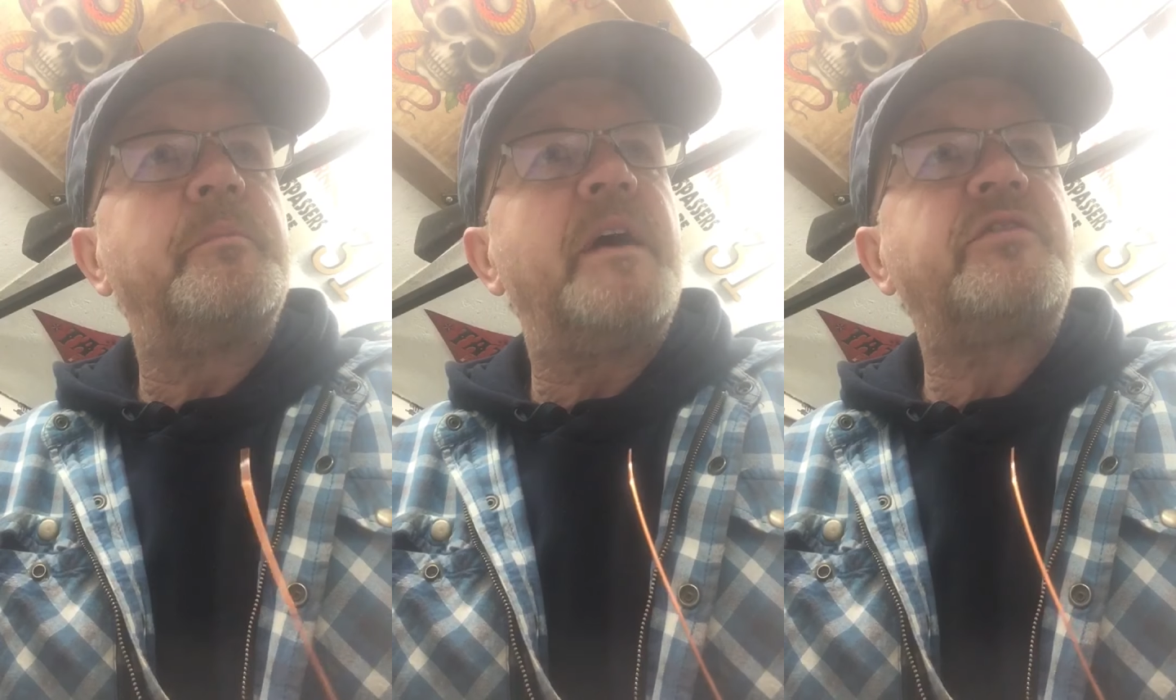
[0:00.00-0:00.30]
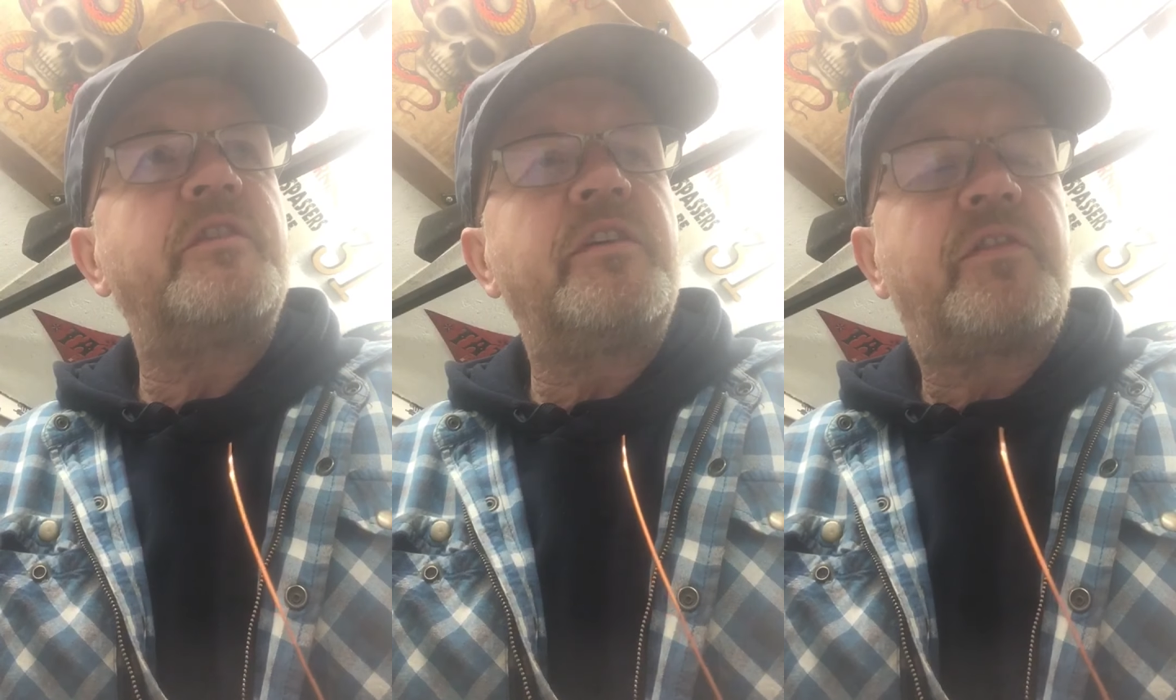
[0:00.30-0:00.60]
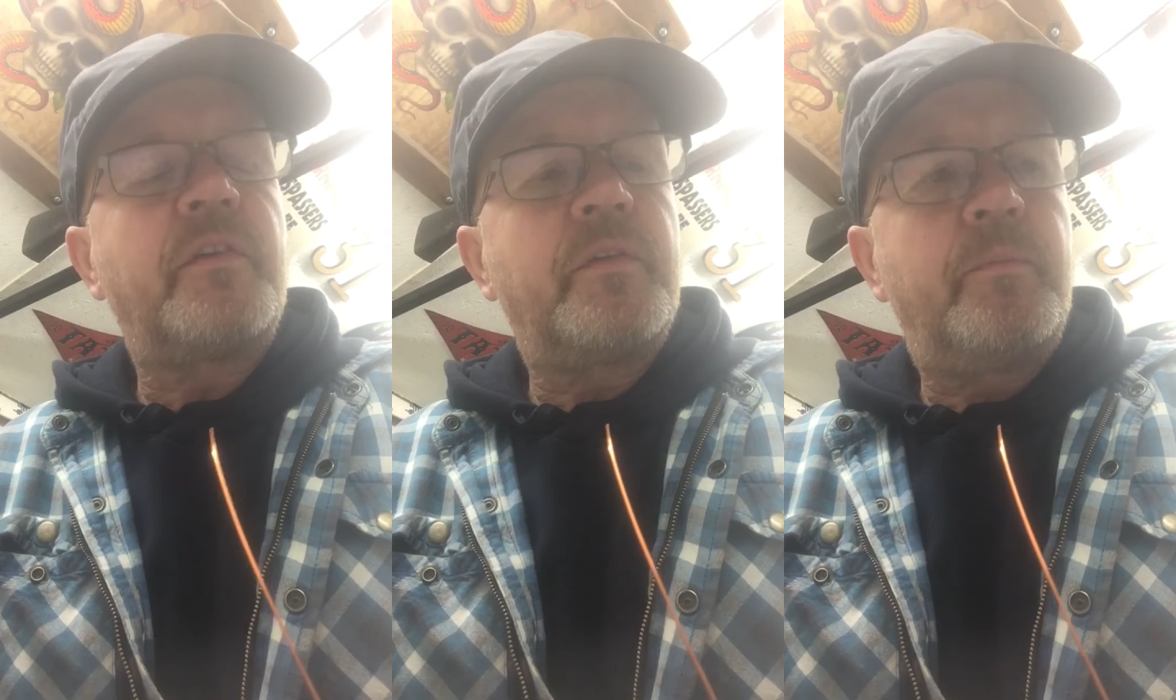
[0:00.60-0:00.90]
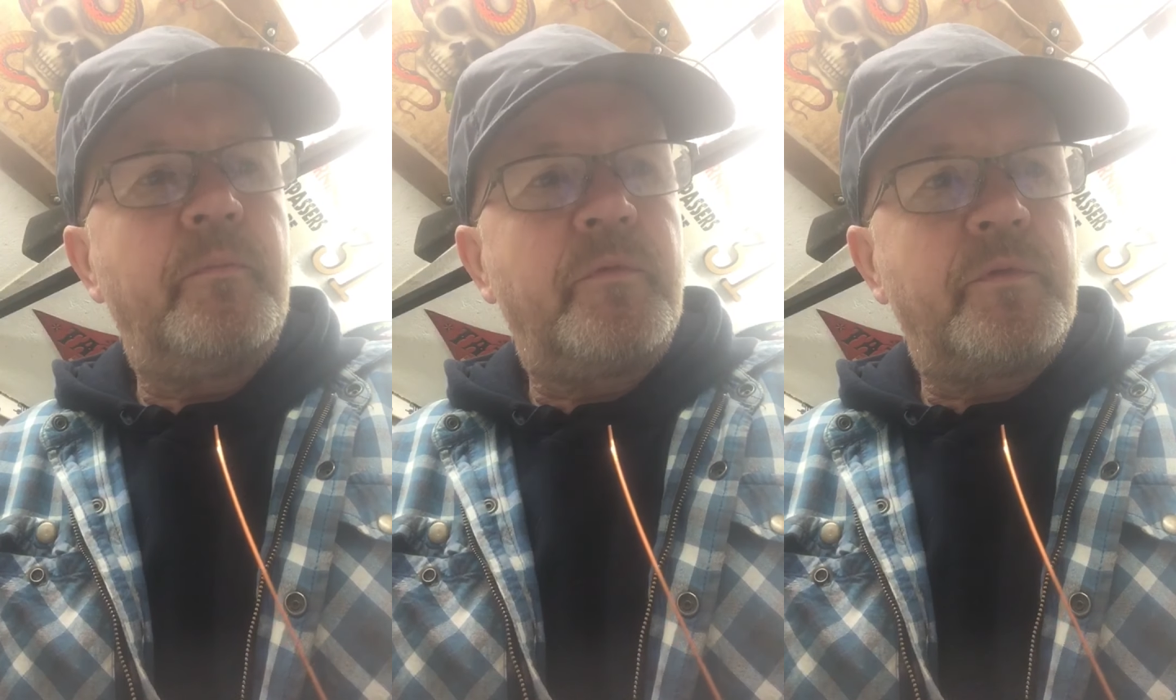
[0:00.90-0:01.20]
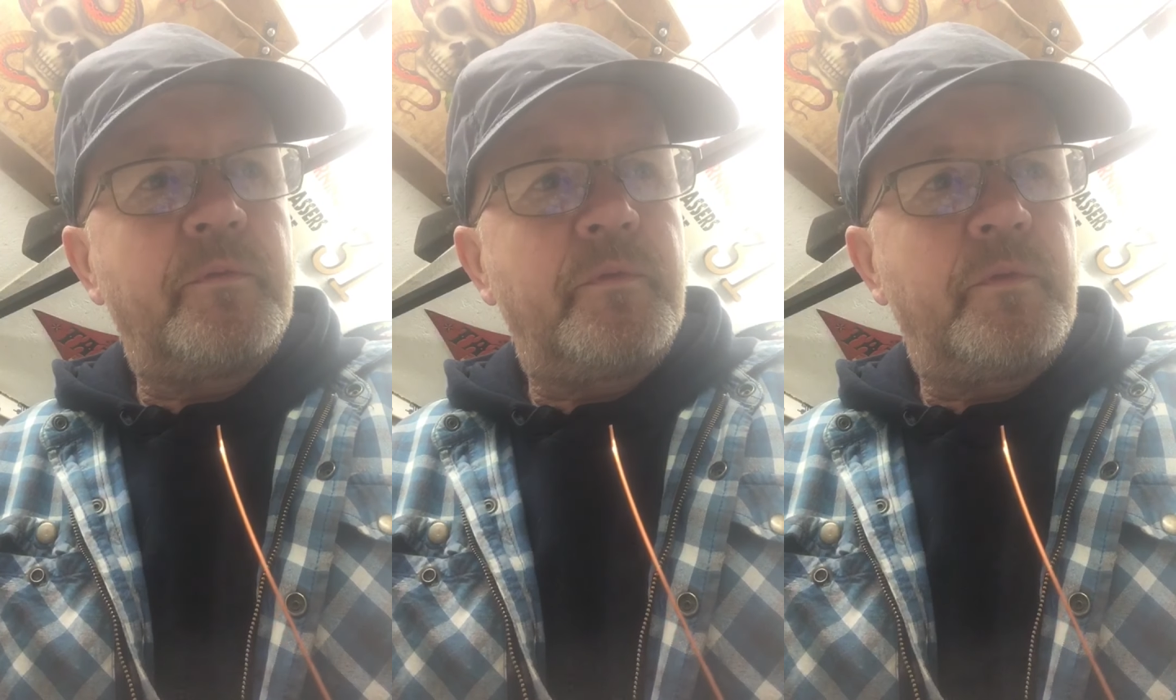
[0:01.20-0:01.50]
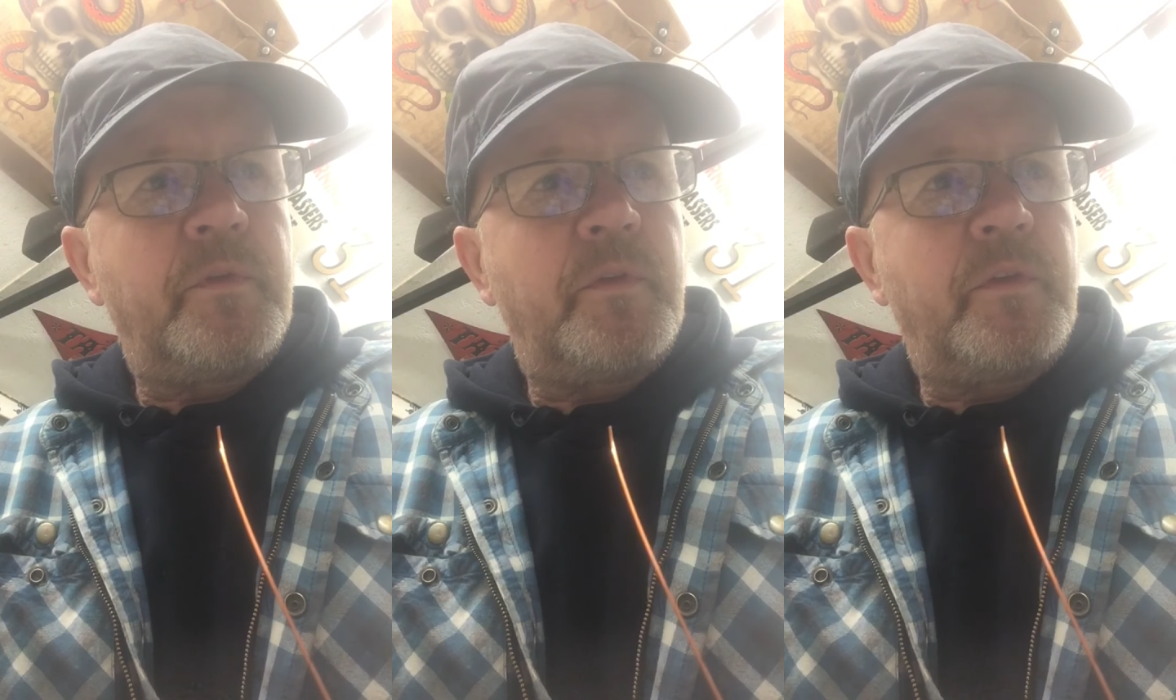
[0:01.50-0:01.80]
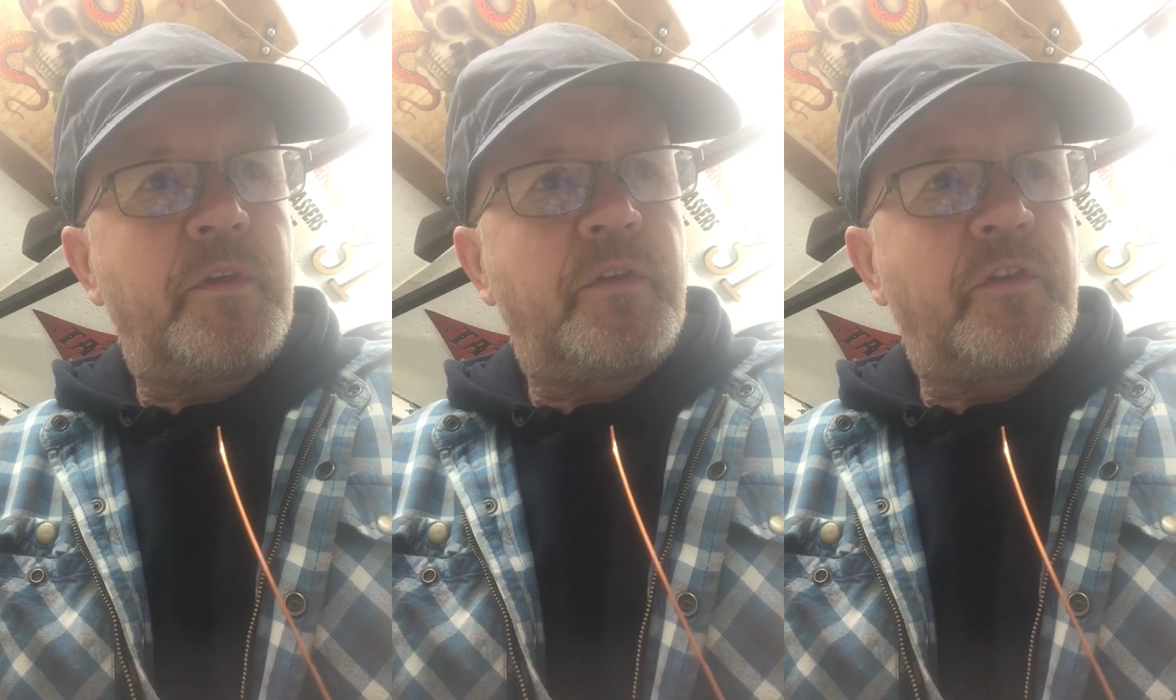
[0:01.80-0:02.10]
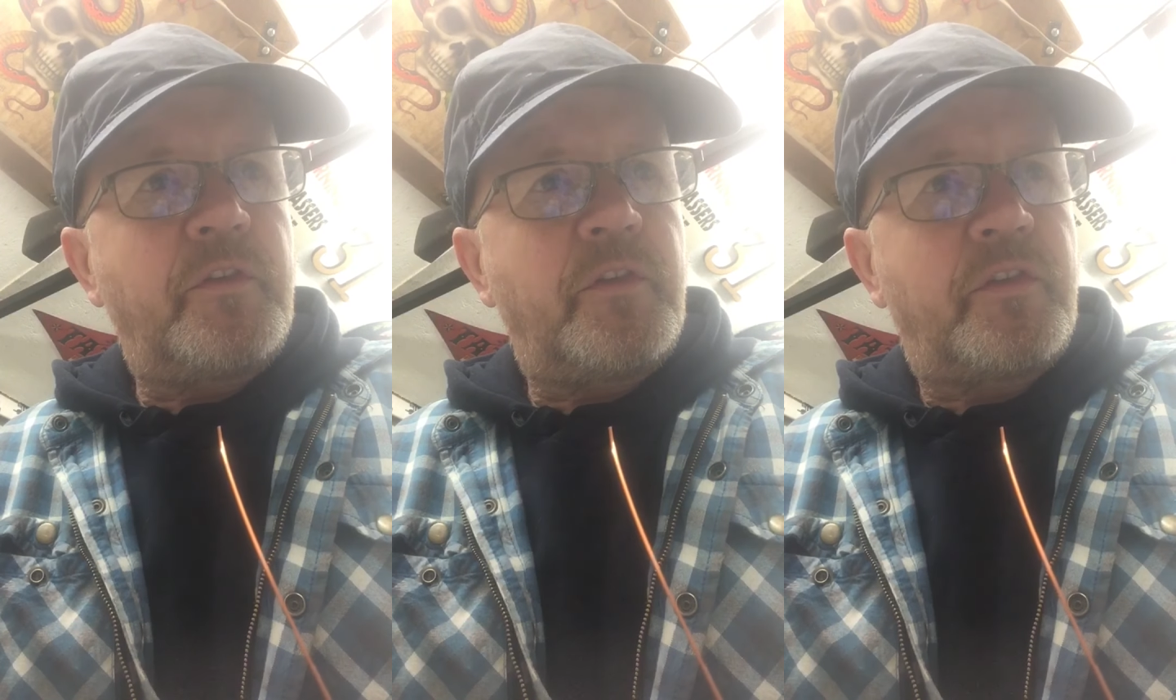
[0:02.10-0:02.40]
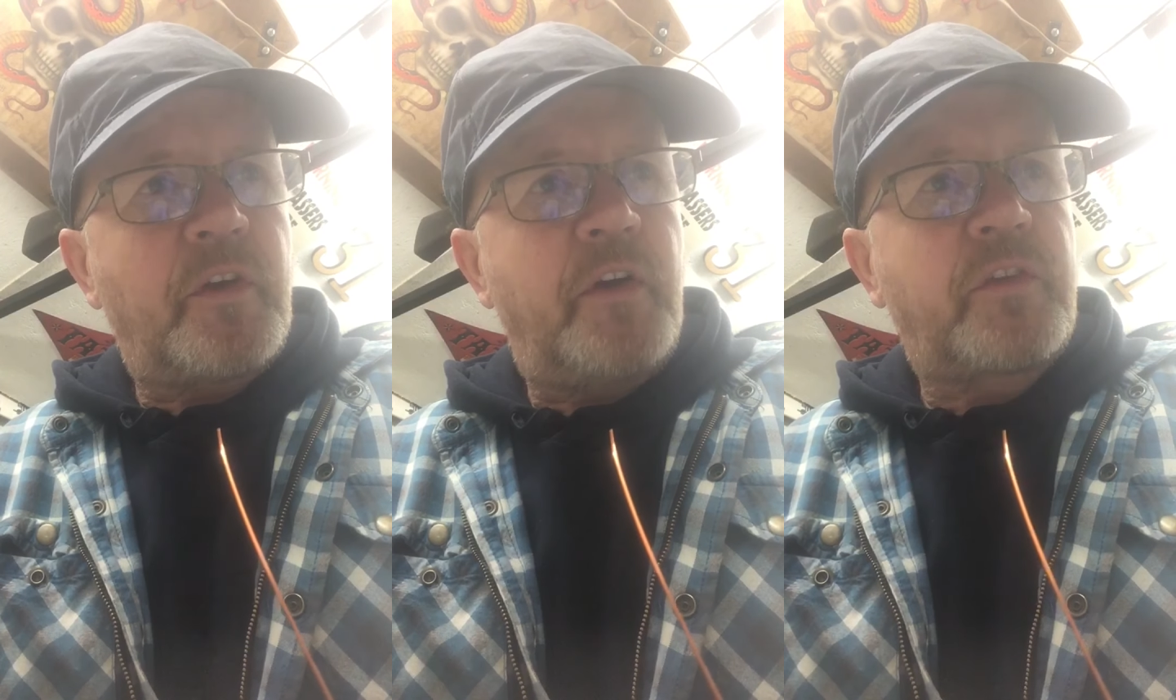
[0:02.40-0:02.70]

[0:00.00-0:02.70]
measured is the size